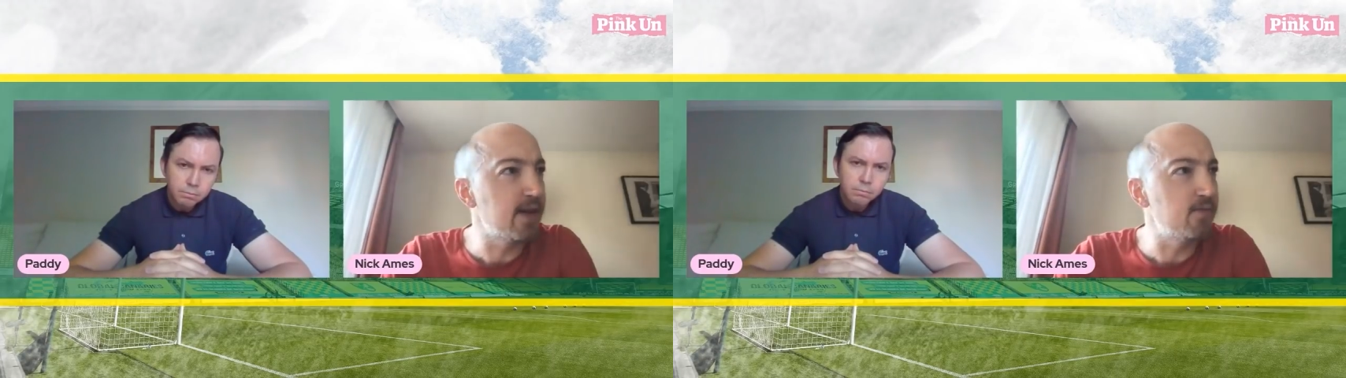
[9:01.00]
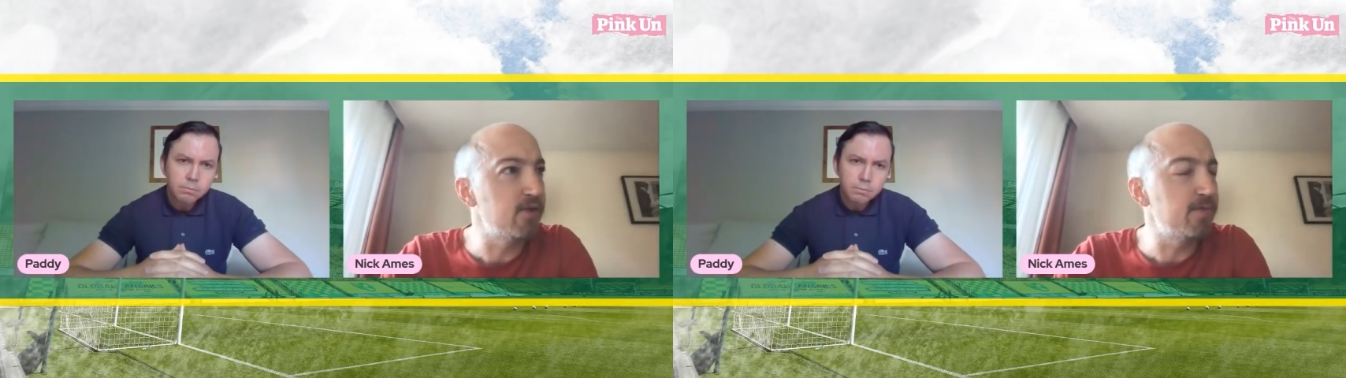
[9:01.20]

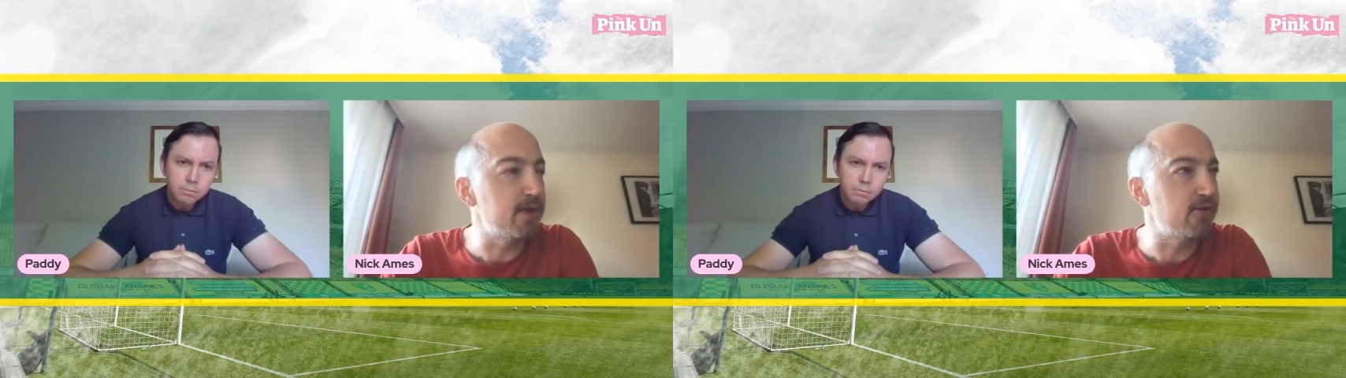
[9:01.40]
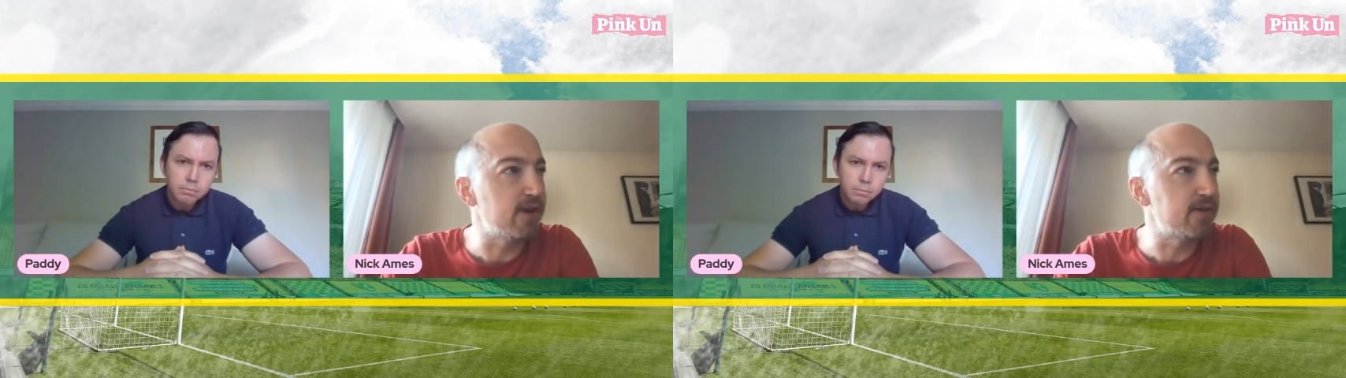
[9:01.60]
Speaker 1: that would have
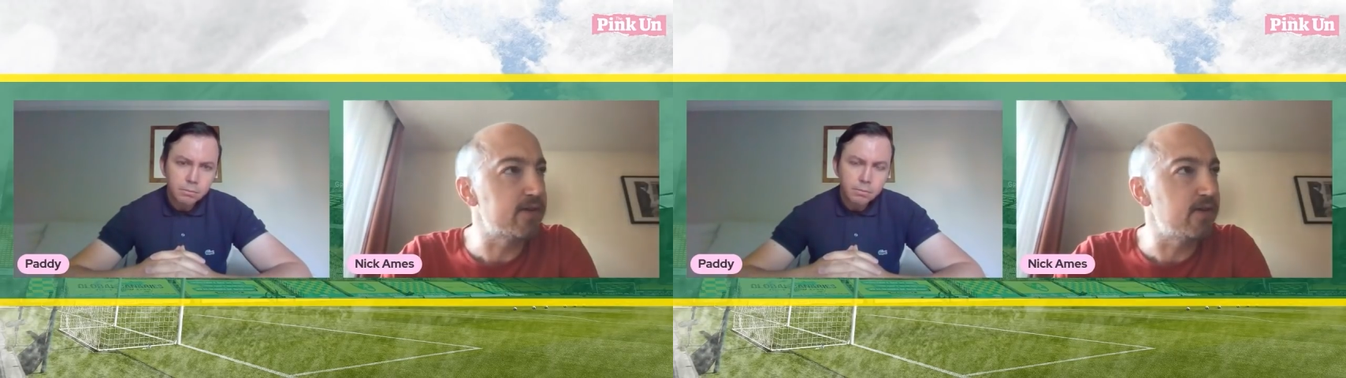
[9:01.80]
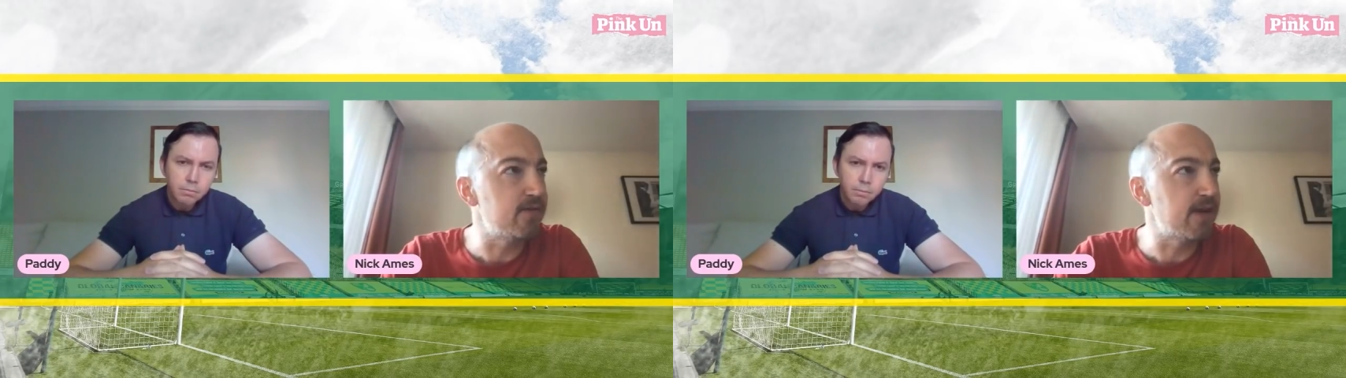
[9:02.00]
been
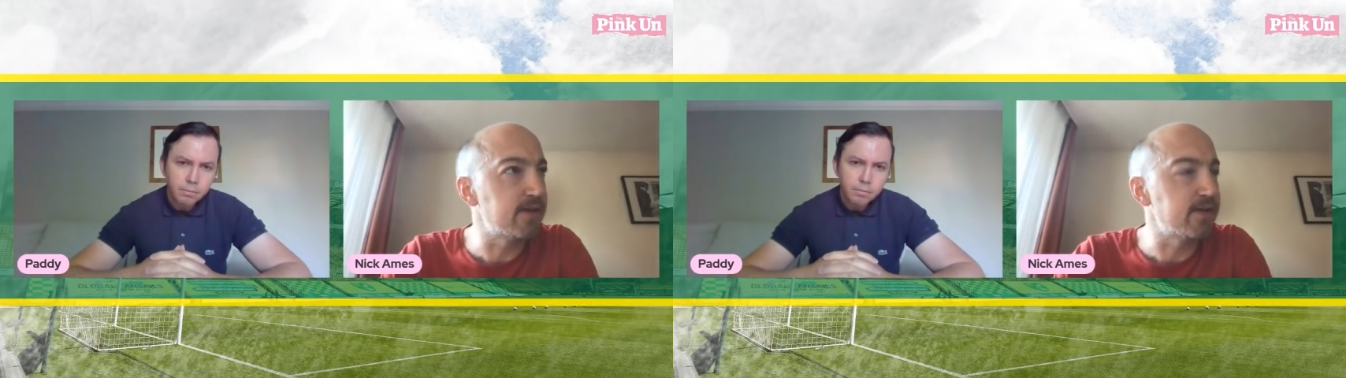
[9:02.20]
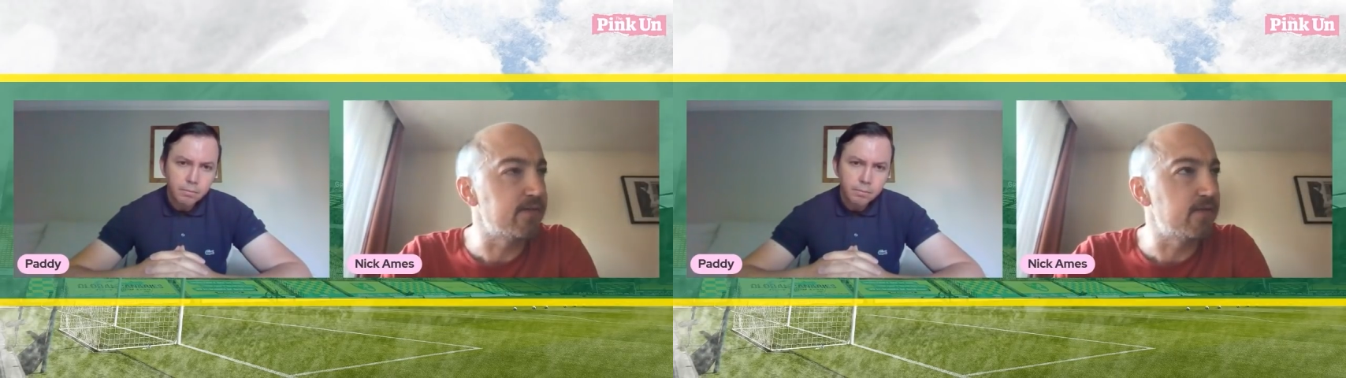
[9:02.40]
around
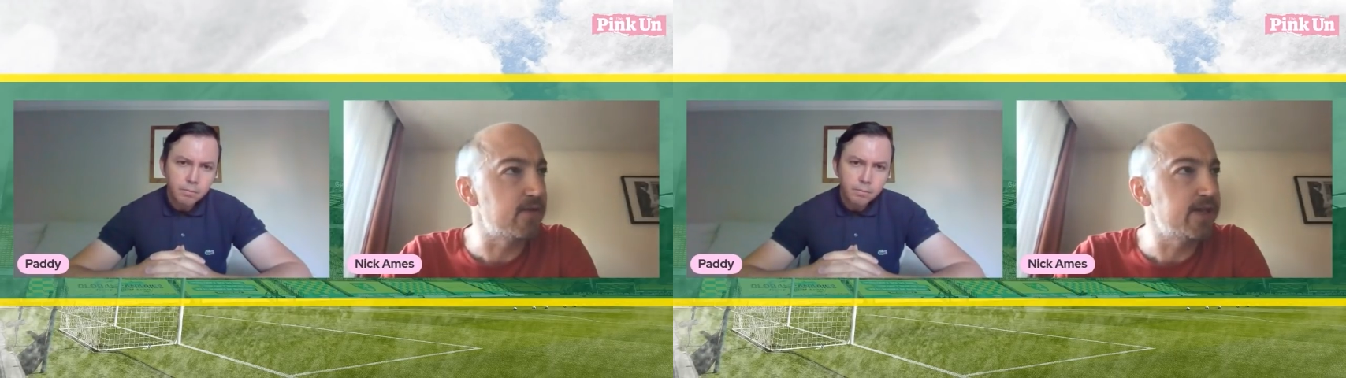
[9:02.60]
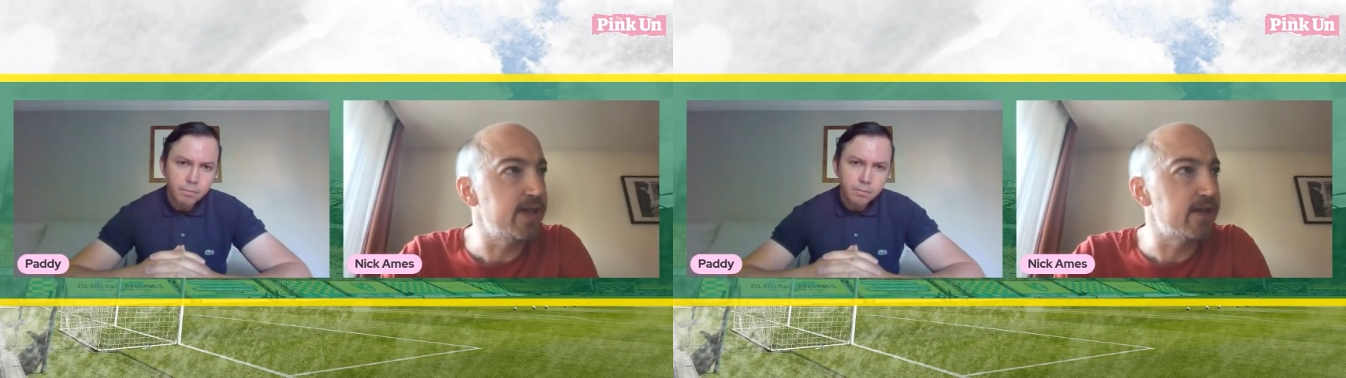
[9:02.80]

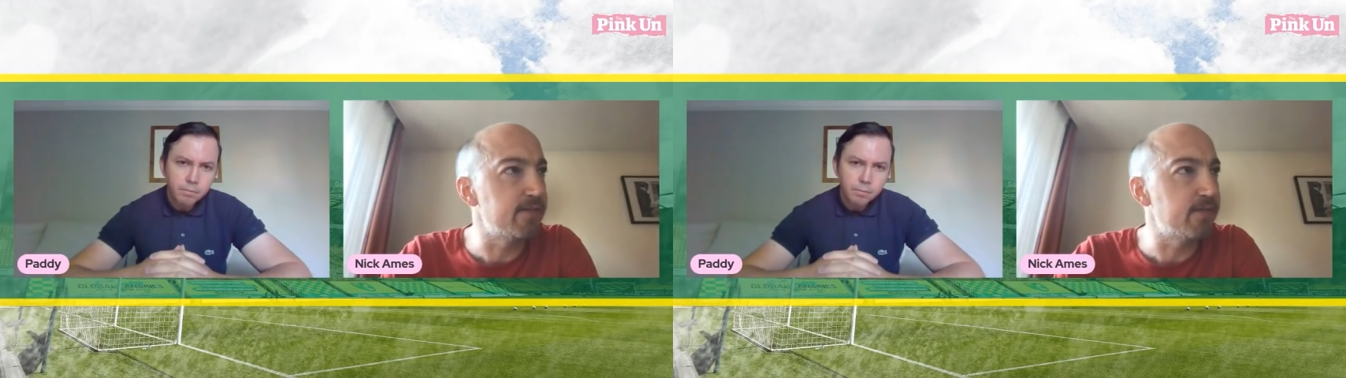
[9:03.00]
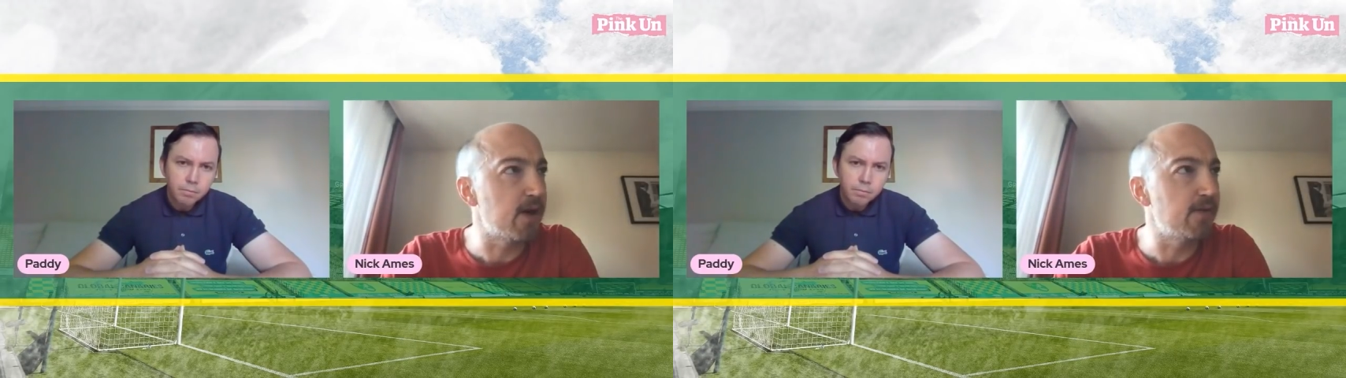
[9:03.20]
2014.
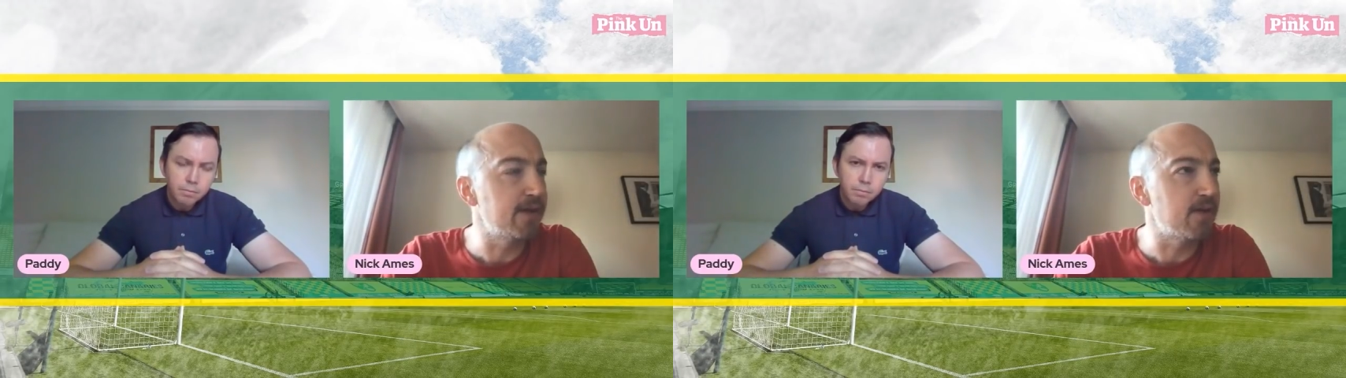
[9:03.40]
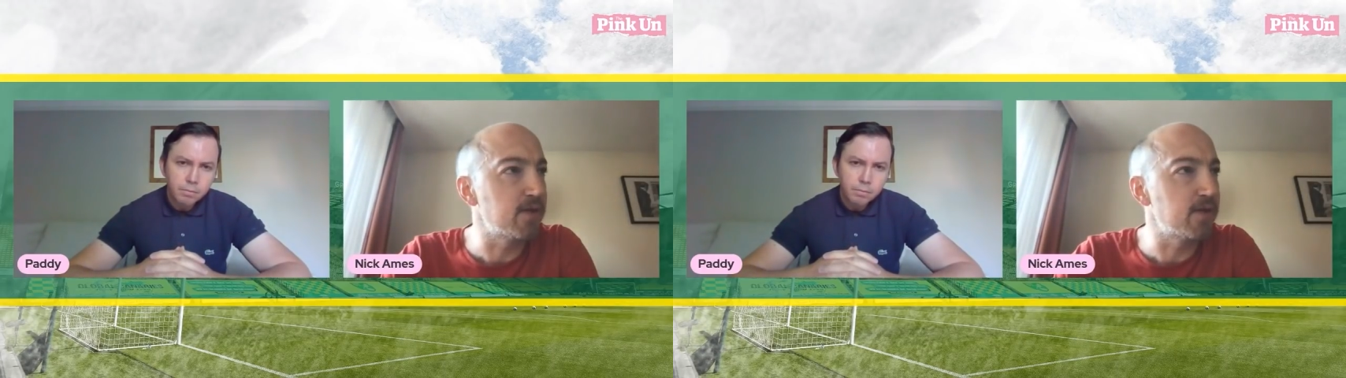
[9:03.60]
I, uh, I think that